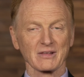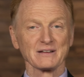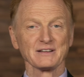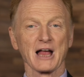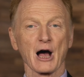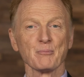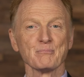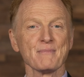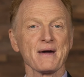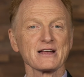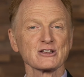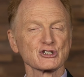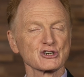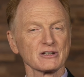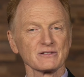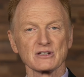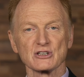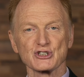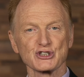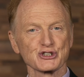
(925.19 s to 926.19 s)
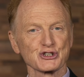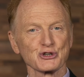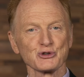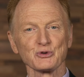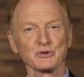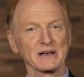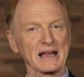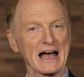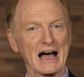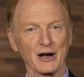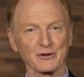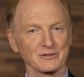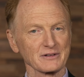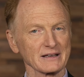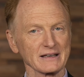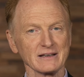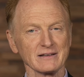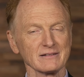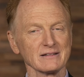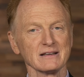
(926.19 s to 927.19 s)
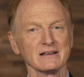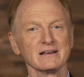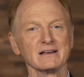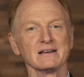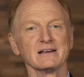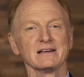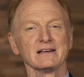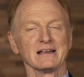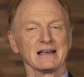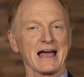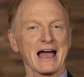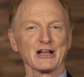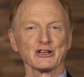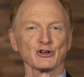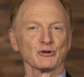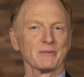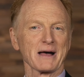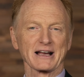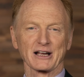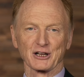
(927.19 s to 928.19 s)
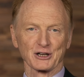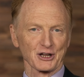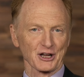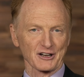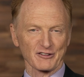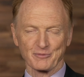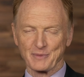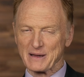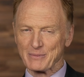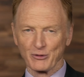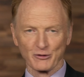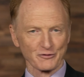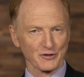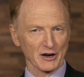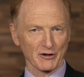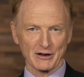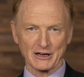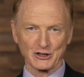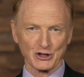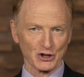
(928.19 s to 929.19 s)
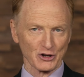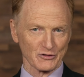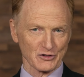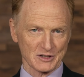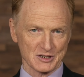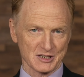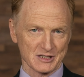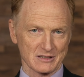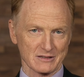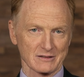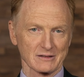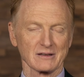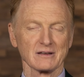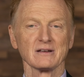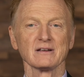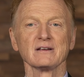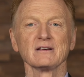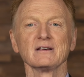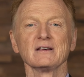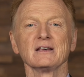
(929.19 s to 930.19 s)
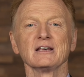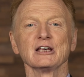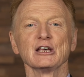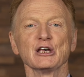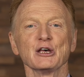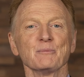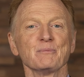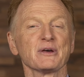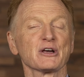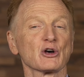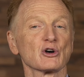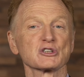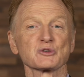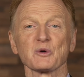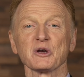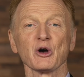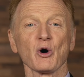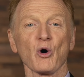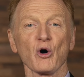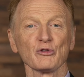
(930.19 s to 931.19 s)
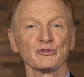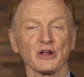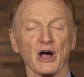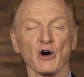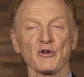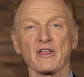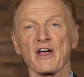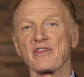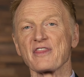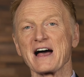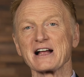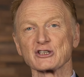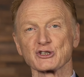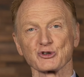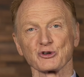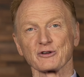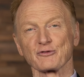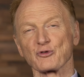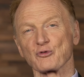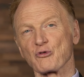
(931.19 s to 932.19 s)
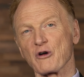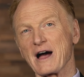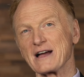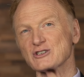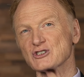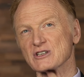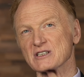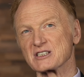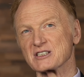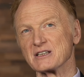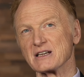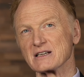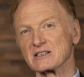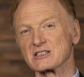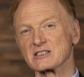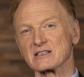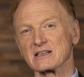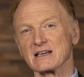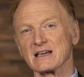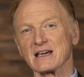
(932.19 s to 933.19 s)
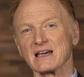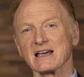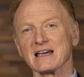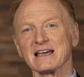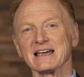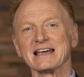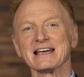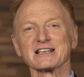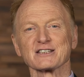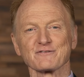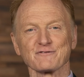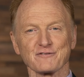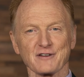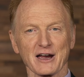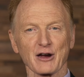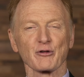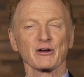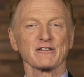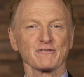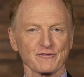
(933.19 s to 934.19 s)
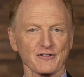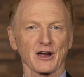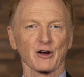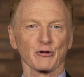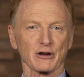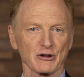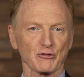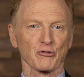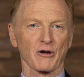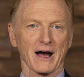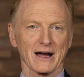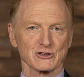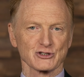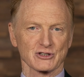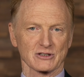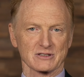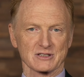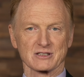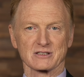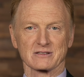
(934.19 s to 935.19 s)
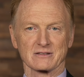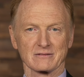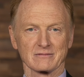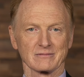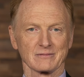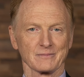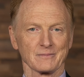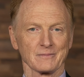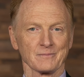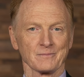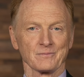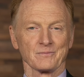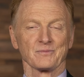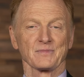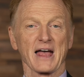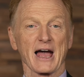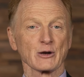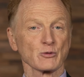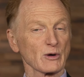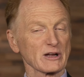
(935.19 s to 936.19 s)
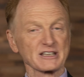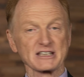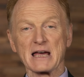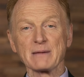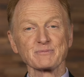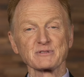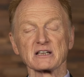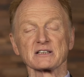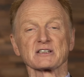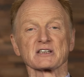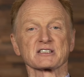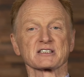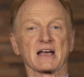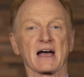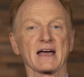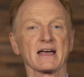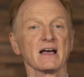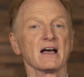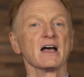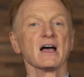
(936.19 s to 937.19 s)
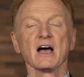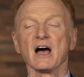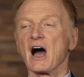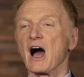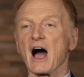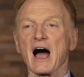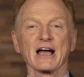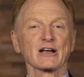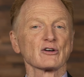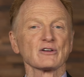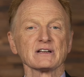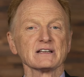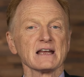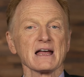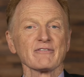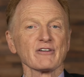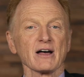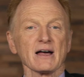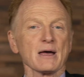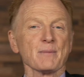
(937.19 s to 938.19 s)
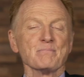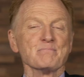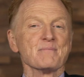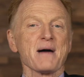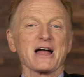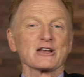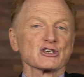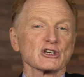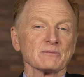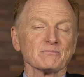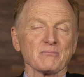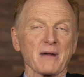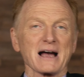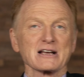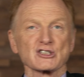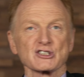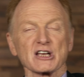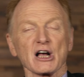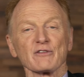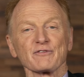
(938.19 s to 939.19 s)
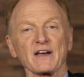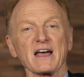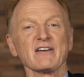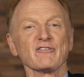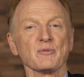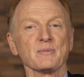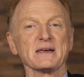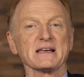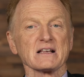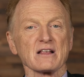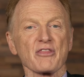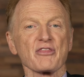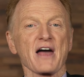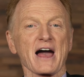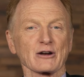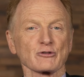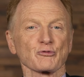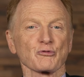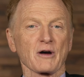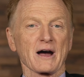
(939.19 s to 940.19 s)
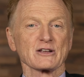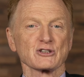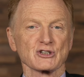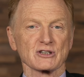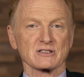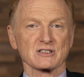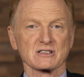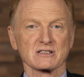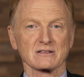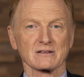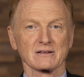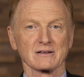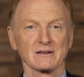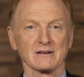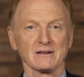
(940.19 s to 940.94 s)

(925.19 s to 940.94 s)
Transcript: Now, mention this too loudly, and you'll make a lot of people very nervous because we all know that that sort of a righteousness is very, very righteous. And we're tempted to say, I could never imagine myself ever being that righteous.